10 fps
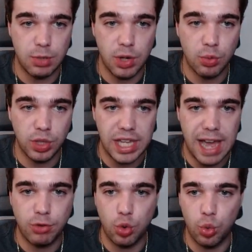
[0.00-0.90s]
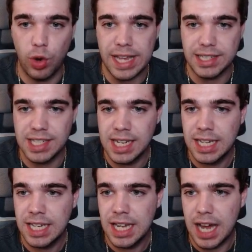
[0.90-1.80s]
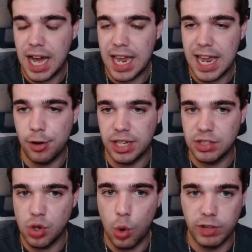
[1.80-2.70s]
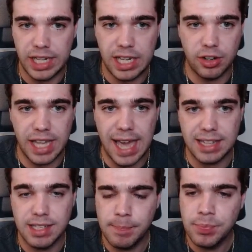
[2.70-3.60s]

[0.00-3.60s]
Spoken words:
We don't really have great areas over here yet.